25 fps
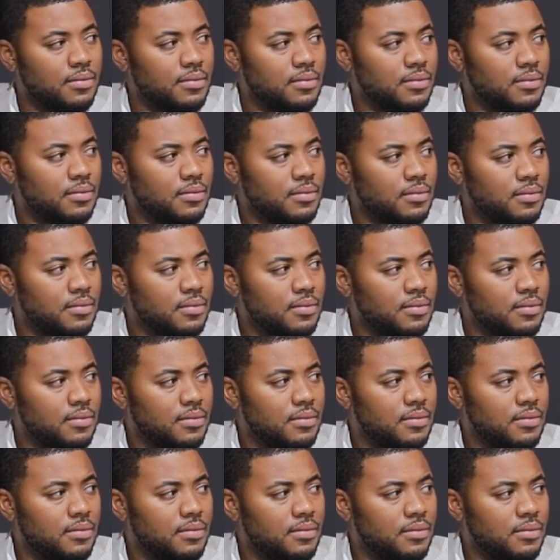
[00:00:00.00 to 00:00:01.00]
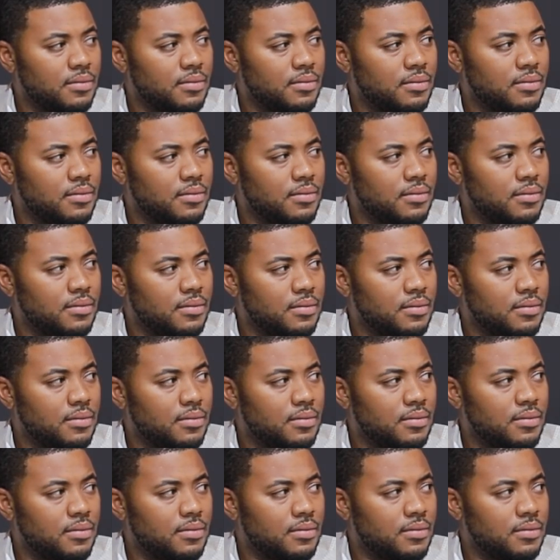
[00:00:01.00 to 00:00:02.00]

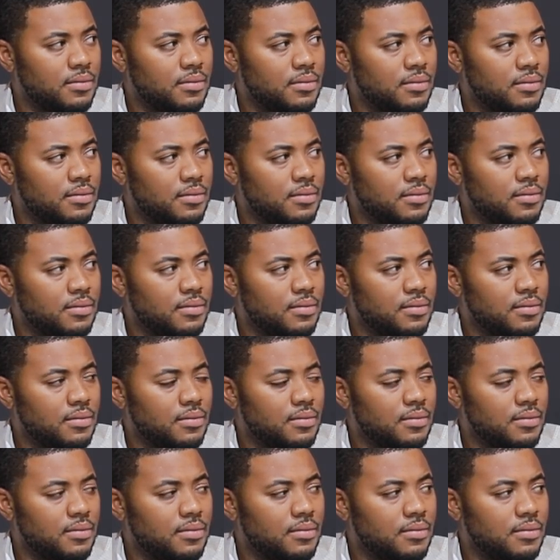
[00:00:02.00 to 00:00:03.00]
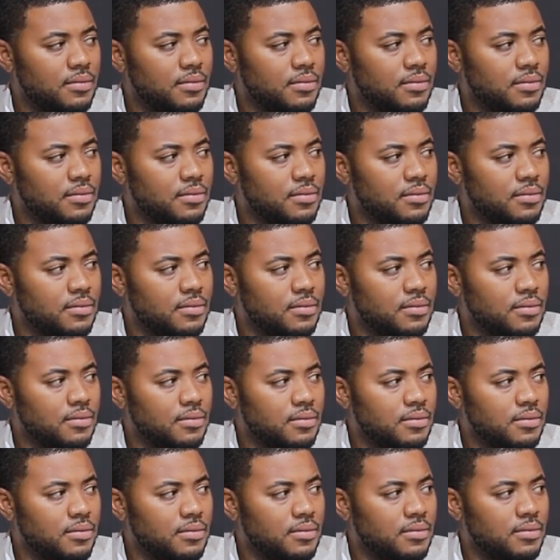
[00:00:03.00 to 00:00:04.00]

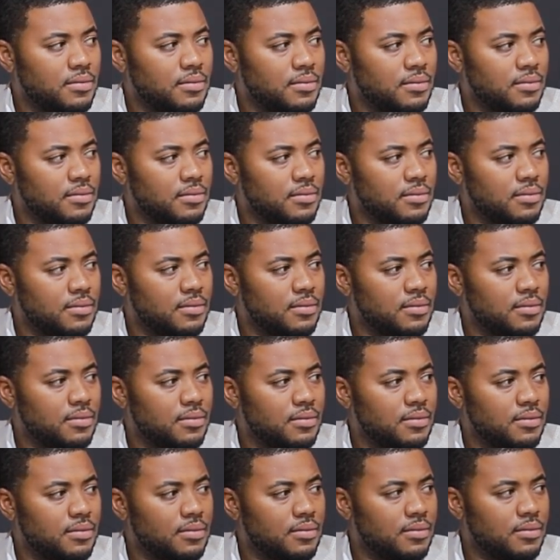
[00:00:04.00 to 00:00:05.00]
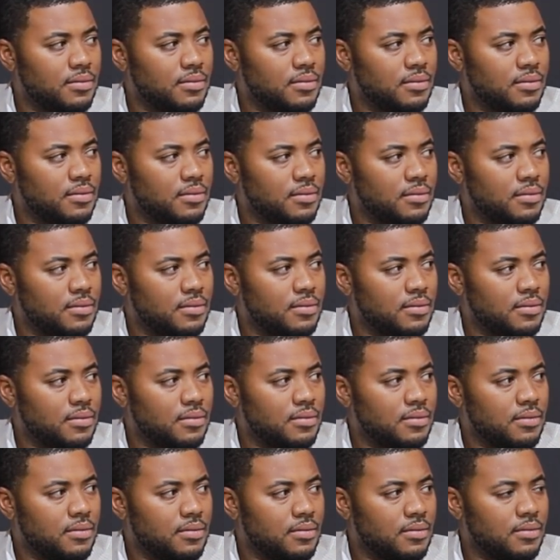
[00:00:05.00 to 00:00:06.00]

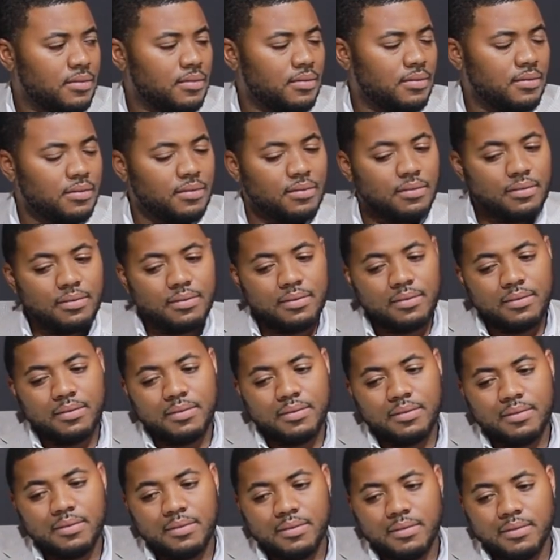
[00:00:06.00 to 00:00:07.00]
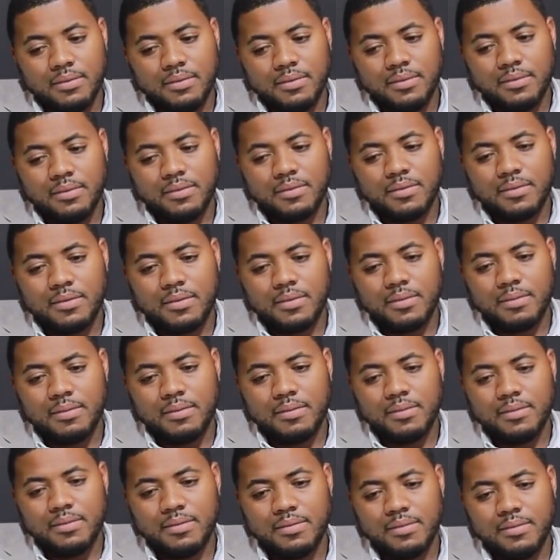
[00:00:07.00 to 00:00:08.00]
No words are spoken by the person on screen.